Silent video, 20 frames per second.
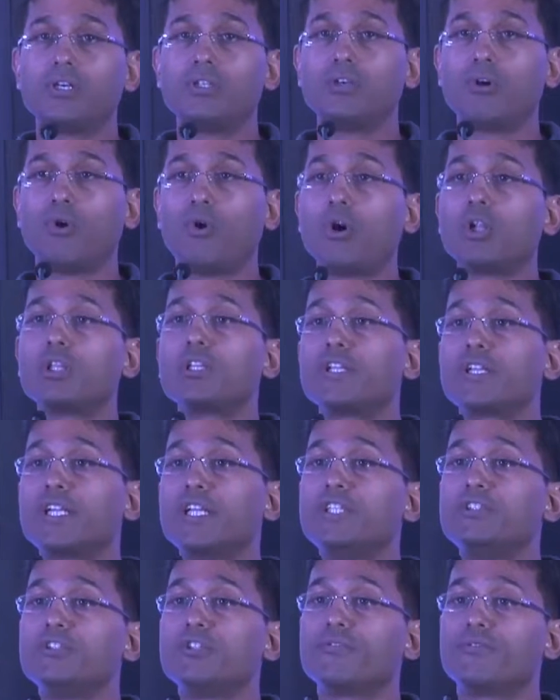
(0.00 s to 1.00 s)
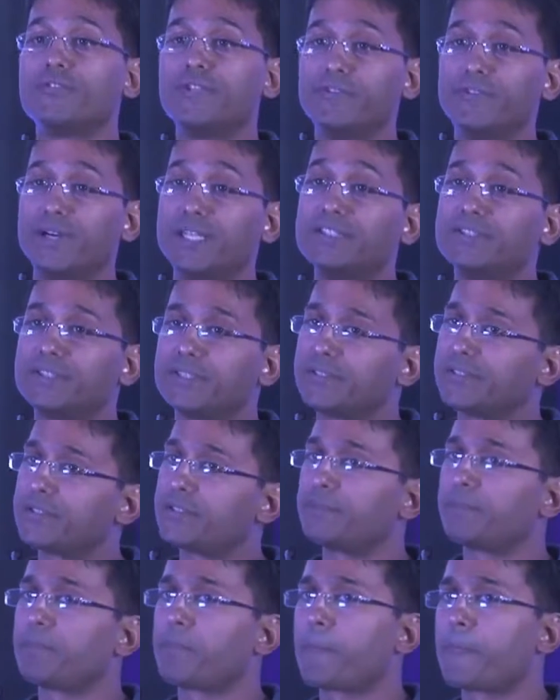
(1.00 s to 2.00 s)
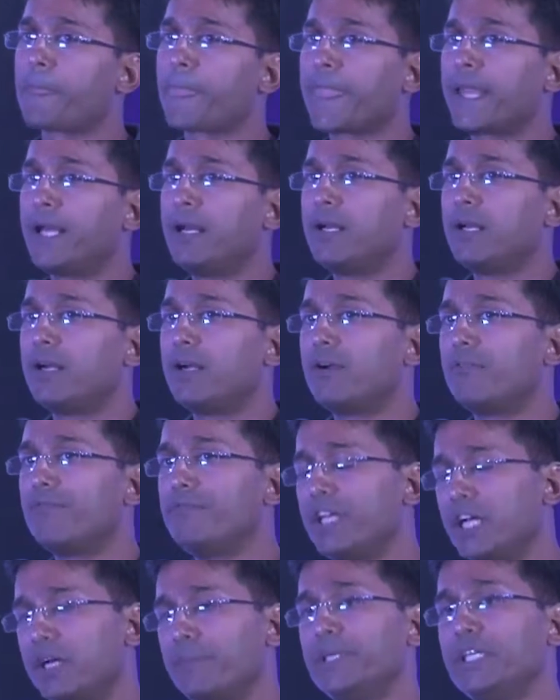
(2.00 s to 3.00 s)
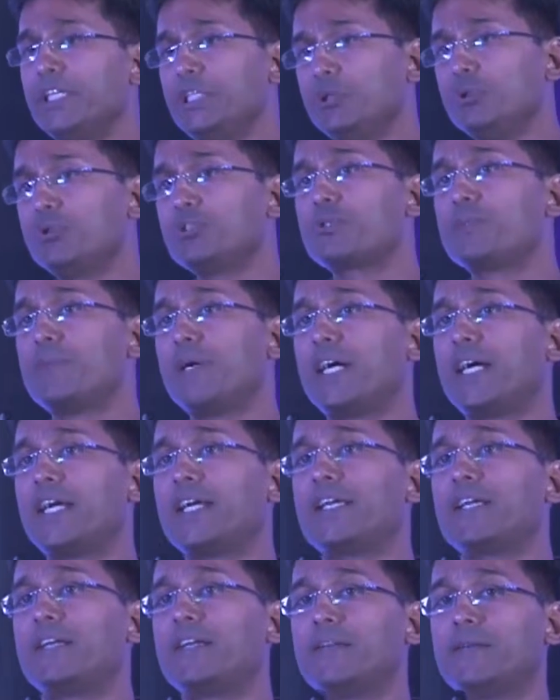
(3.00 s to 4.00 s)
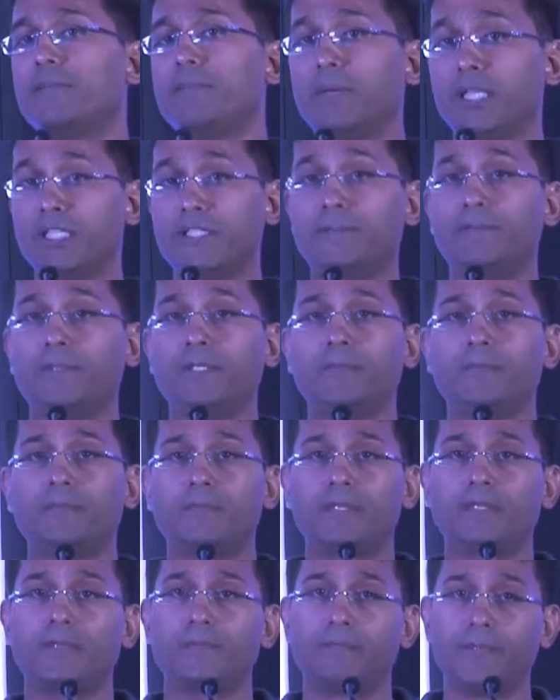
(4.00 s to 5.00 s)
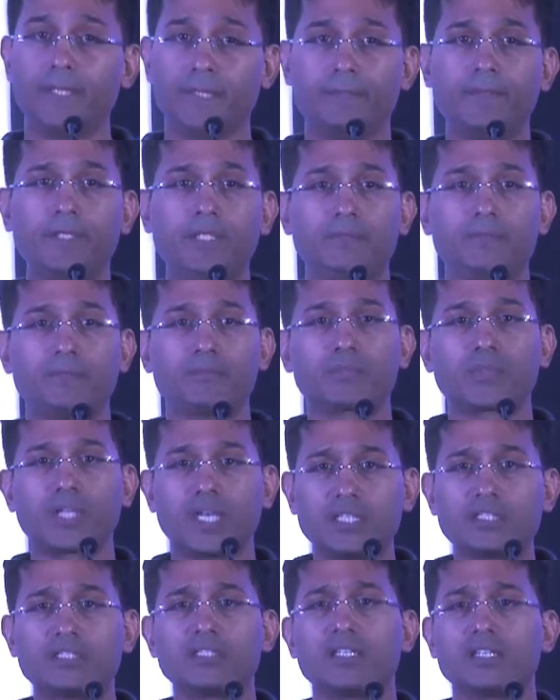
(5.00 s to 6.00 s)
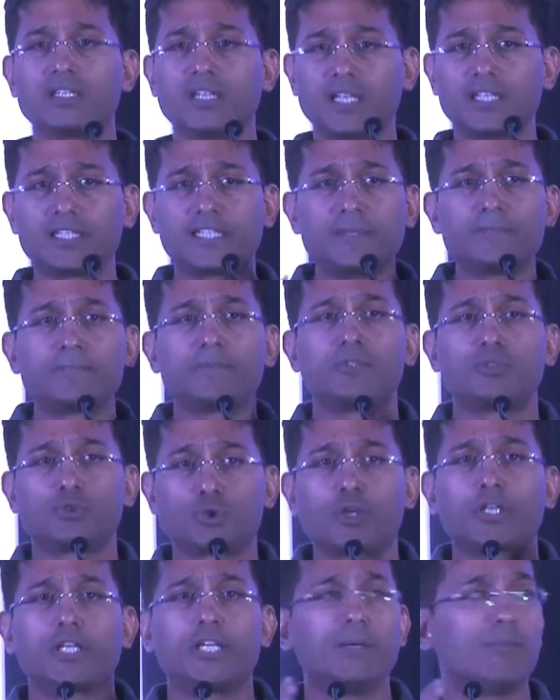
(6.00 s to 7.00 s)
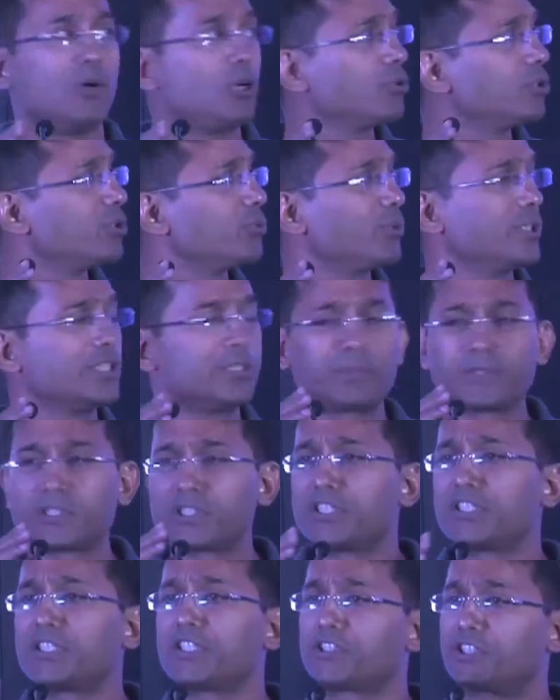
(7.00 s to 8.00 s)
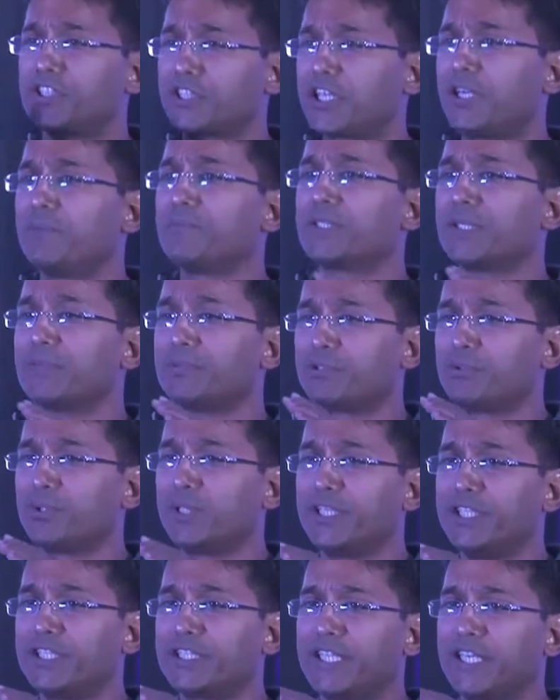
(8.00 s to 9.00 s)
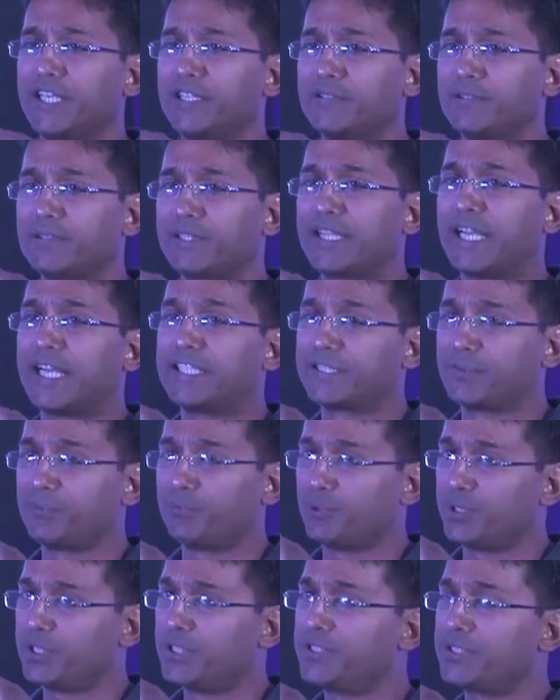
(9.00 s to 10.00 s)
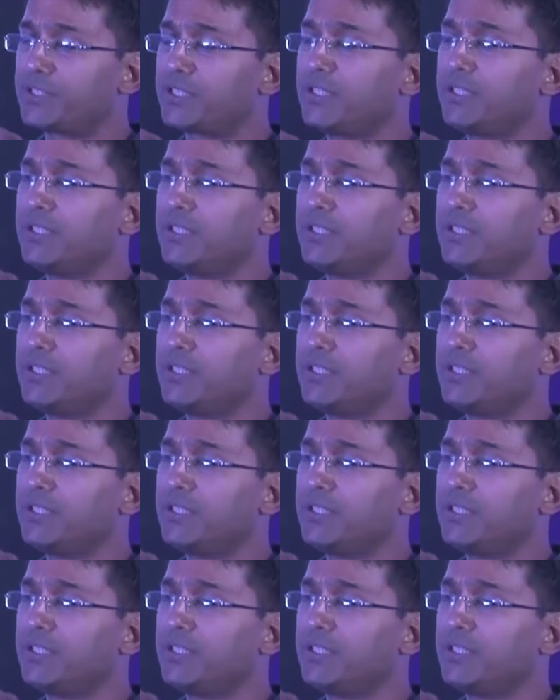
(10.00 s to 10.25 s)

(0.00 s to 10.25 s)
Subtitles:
all the range of devices. We are being used by multiple people. I'll keep talking about it. When the presentation comes up, it can catch up with us.